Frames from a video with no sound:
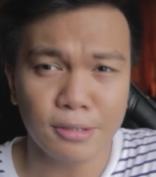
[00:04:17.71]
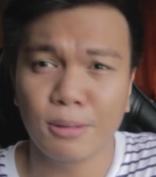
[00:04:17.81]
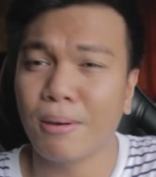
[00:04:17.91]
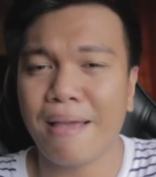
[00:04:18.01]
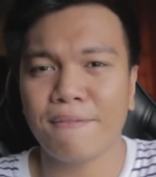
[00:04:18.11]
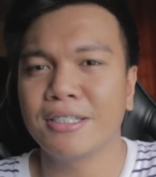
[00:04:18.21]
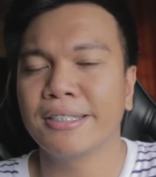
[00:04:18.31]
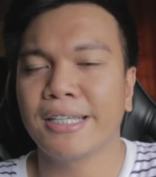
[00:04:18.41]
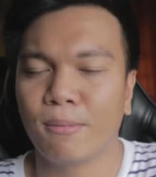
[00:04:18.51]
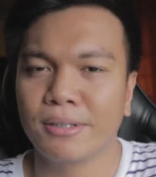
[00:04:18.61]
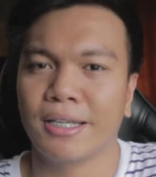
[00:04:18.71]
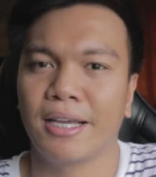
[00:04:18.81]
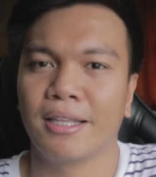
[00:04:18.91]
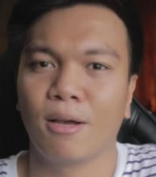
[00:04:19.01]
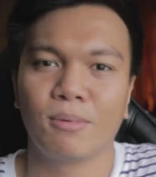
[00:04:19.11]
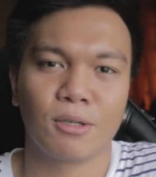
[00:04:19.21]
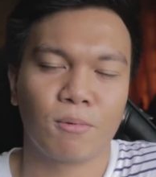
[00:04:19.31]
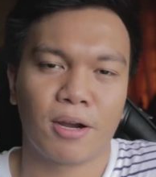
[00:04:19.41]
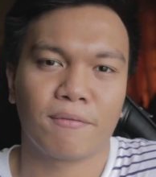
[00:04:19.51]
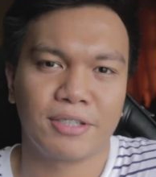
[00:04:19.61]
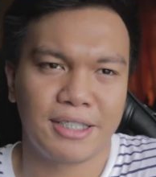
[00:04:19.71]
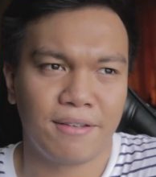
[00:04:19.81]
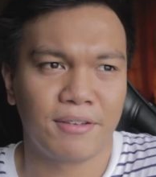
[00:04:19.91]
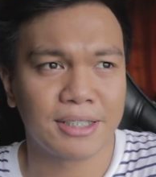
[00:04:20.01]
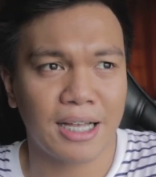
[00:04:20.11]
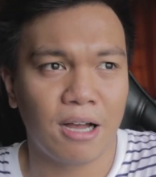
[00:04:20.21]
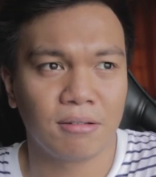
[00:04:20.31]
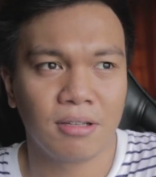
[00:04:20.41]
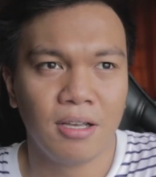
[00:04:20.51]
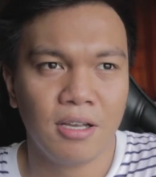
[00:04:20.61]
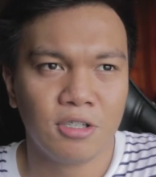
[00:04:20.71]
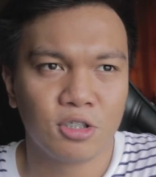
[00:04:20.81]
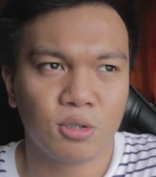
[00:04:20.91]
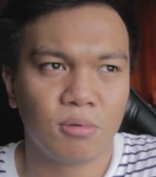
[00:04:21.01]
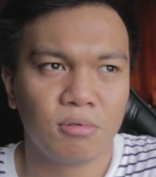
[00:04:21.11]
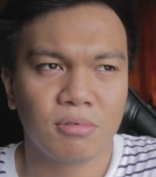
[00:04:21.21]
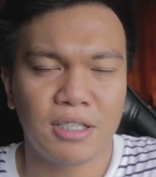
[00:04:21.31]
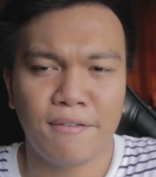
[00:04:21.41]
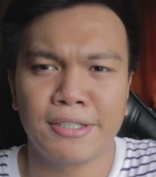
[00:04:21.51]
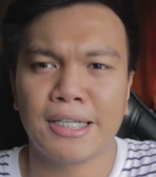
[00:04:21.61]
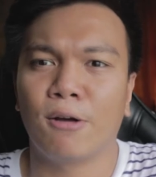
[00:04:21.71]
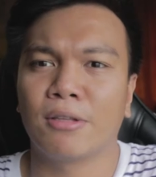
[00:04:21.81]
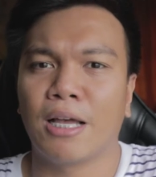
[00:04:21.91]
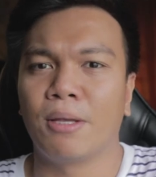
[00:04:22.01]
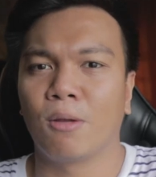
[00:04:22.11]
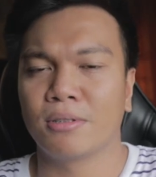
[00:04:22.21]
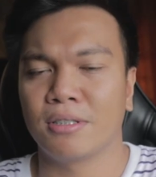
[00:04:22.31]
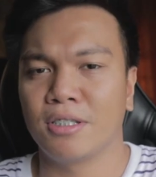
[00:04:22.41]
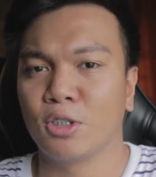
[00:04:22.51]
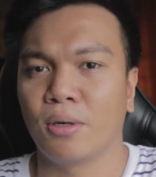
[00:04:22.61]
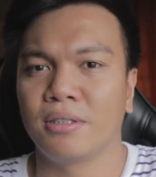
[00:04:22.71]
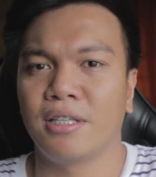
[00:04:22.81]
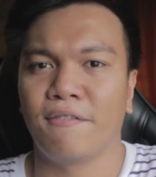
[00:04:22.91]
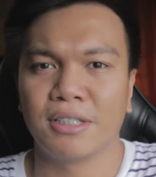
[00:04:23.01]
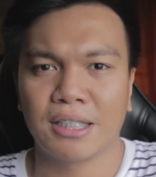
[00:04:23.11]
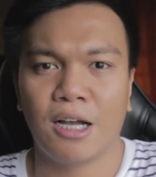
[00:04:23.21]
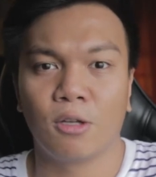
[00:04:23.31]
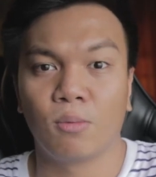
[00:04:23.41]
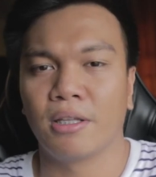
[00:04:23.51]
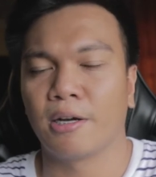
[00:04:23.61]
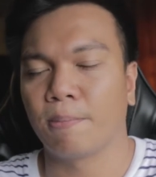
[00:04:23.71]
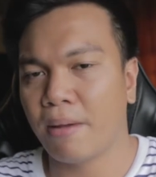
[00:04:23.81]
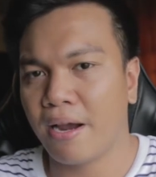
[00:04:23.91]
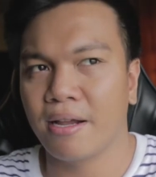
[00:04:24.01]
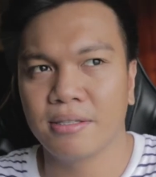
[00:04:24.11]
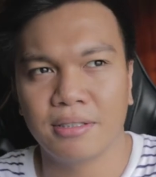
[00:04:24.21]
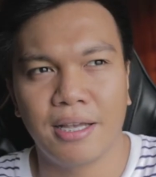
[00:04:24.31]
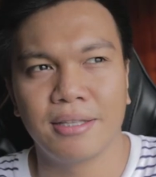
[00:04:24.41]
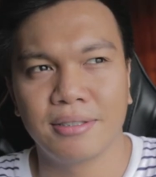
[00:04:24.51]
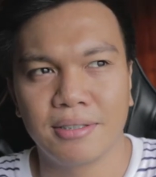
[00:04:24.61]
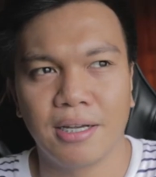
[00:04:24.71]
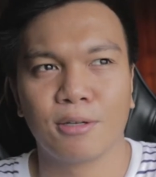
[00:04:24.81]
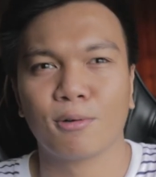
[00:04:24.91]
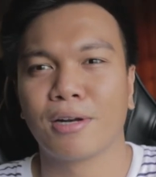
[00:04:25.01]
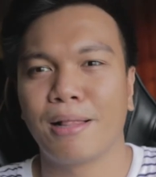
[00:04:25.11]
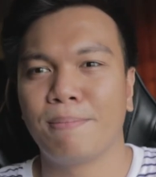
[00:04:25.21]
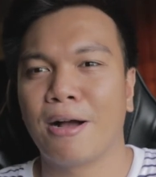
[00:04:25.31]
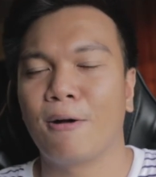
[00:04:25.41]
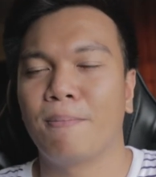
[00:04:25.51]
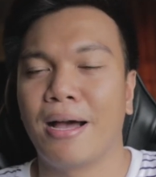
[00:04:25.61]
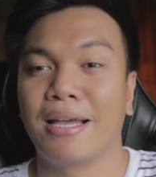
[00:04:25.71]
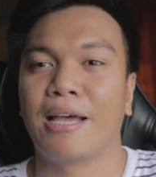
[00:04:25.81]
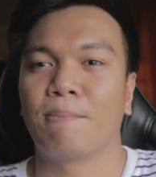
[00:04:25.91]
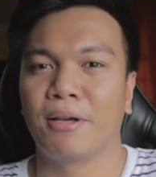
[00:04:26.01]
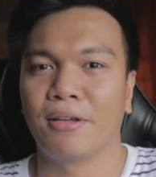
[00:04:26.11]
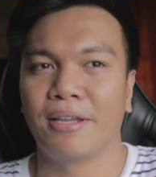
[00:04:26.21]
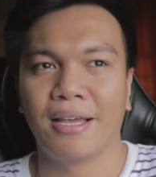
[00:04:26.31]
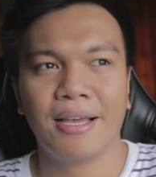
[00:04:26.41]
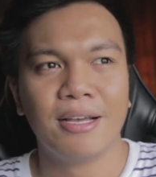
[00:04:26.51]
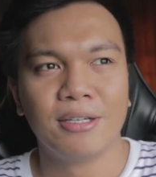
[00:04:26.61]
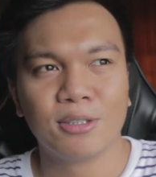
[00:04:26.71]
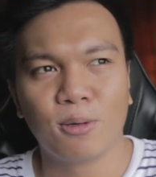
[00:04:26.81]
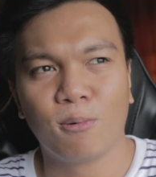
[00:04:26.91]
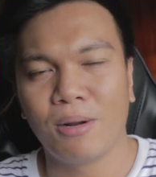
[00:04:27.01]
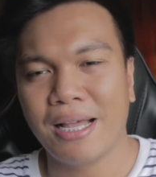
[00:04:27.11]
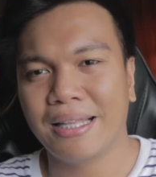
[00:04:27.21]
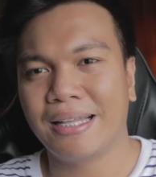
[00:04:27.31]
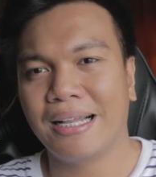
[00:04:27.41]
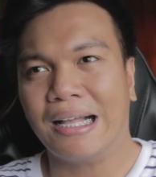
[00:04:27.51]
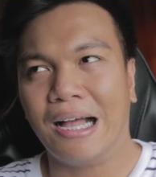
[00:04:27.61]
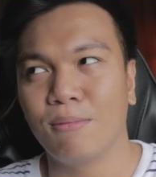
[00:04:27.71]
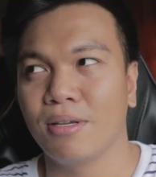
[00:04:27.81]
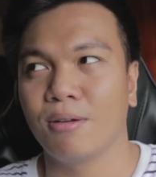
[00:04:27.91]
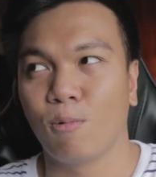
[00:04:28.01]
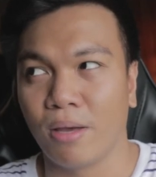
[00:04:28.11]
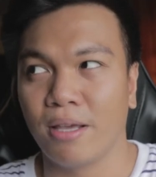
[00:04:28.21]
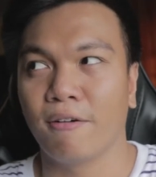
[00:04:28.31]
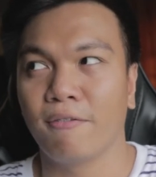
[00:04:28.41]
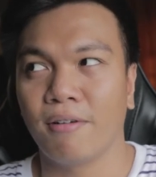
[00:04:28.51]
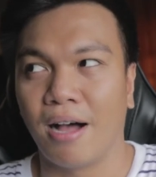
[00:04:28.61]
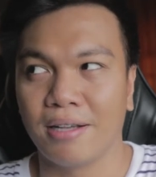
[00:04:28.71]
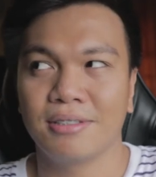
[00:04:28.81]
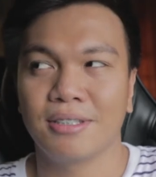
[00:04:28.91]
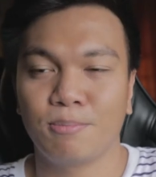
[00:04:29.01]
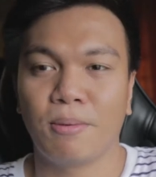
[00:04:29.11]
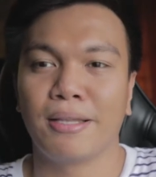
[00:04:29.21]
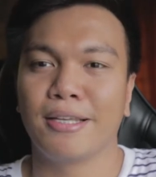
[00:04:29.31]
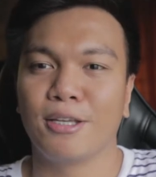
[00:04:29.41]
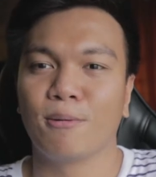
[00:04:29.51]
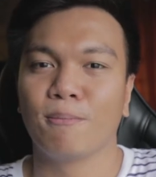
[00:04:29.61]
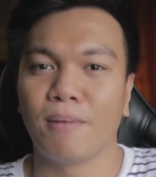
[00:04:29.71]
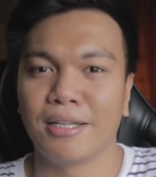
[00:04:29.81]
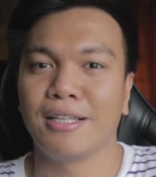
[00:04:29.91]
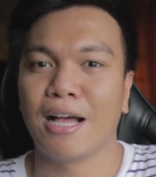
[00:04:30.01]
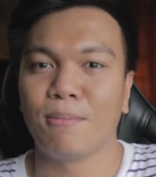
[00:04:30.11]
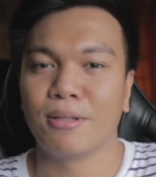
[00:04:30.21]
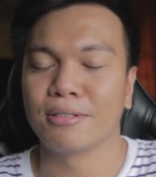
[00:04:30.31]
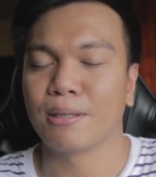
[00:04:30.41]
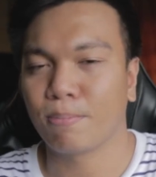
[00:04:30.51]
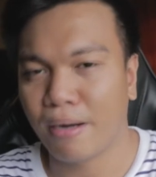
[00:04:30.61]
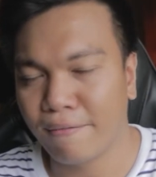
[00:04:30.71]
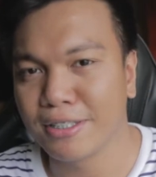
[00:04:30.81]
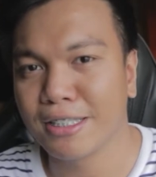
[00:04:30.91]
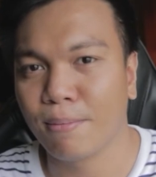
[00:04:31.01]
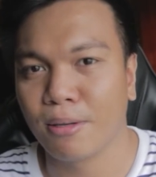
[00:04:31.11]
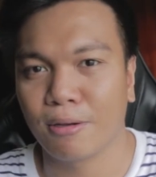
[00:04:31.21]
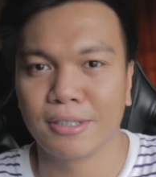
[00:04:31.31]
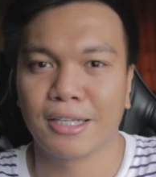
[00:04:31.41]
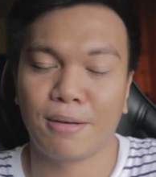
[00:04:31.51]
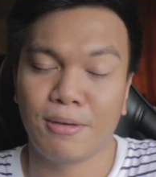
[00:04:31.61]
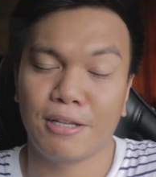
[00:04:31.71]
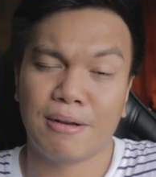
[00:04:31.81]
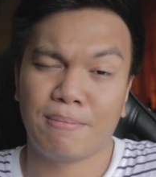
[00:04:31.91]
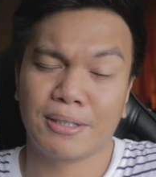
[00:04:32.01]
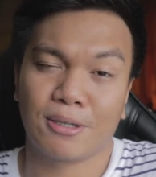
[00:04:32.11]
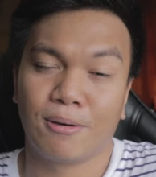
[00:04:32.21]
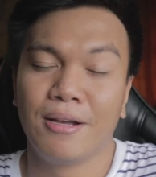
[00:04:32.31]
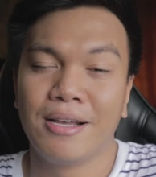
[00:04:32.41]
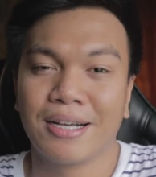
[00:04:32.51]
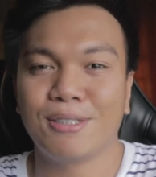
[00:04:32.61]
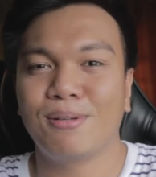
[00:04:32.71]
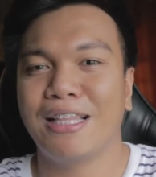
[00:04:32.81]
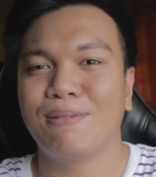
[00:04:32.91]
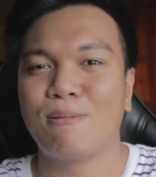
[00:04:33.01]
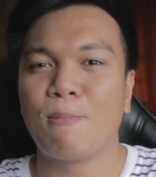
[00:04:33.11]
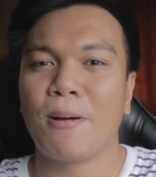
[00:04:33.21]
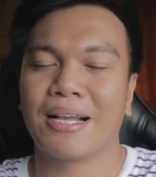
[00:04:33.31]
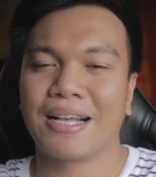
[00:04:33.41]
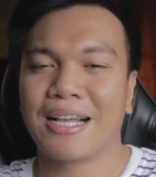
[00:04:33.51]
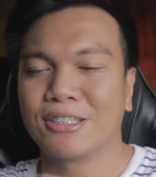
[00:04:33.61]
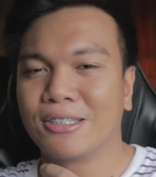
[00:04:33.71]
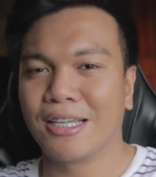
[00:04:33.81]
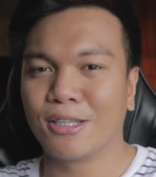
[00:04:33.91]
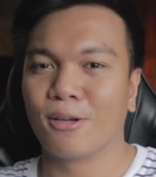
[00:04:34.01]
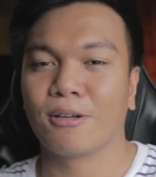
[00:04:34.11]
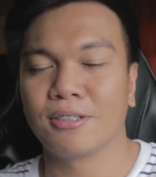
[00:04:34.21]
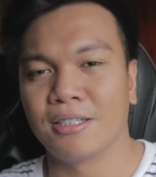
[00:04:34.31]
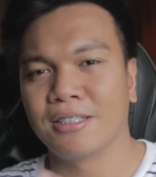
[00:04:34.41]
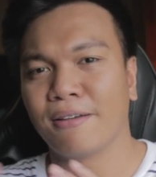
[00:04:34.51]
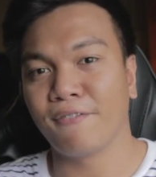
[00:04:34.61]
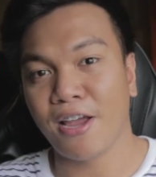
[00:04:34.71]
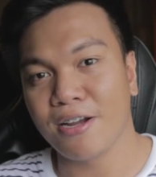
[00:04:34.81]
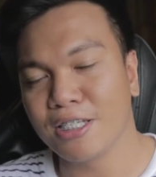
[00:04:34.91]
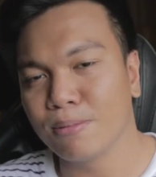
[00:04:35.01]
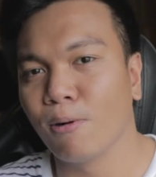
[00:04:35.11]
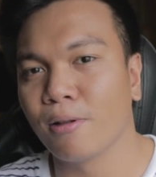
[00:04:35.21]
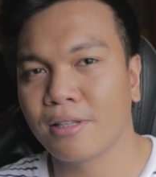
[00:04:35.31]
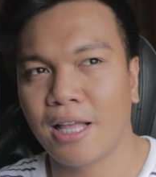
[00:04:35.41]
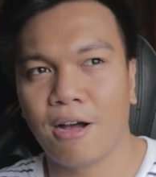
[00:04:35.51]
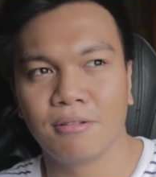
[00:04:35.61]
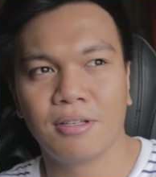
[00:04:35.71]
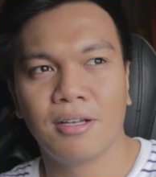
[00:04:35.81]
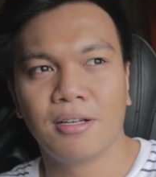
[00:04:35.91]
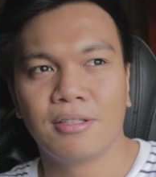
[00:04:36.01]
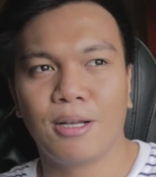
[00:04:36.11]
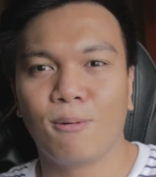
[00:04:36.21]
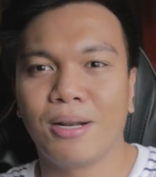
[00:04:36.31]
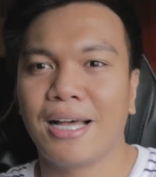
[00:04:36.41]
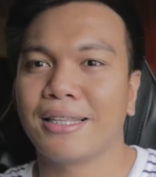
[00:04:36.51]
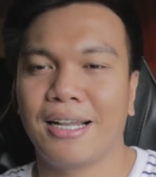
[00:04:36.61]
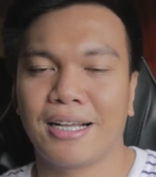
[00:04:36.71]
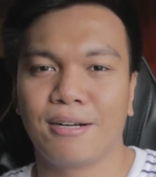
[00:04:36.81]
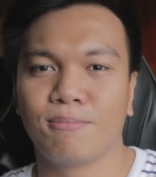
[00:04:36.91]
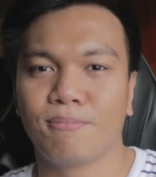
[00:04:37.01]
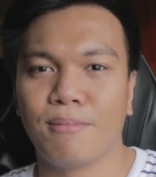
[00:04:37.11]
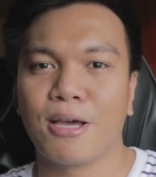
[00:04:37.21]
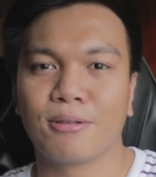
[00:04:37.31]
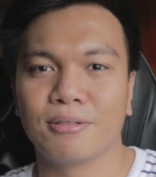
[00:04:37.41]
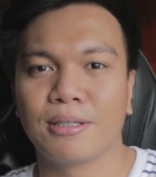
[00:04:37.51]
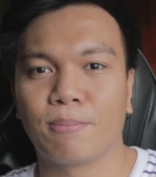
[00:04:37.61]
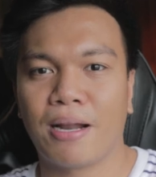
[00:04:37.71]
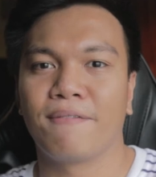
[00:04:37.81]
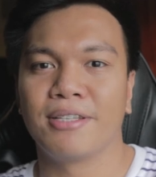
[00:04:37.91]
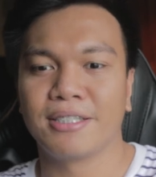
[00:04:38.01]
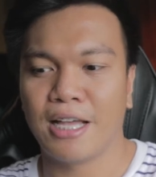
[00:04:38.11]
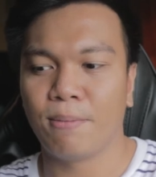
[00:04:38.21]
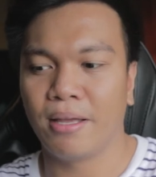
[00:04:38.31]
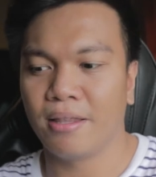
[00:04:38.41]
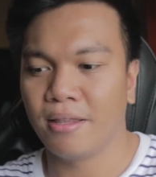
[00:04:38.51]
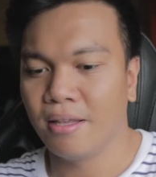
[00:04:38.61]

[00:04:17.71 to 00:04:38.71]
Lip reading: So ever since I was a kid, I was aware of a savings account. So yung savings account namin, it was a joint savings account with our parents and sa Rural Bank of Mayhay pa yun eh. So wala talaga kaming way of us spending yung money namin doon sa province namin kung saan kami namamasko. Kasi wala naman mapaggagasasan doon kasi it's a very small town na wala talagang meron doon sa province namin.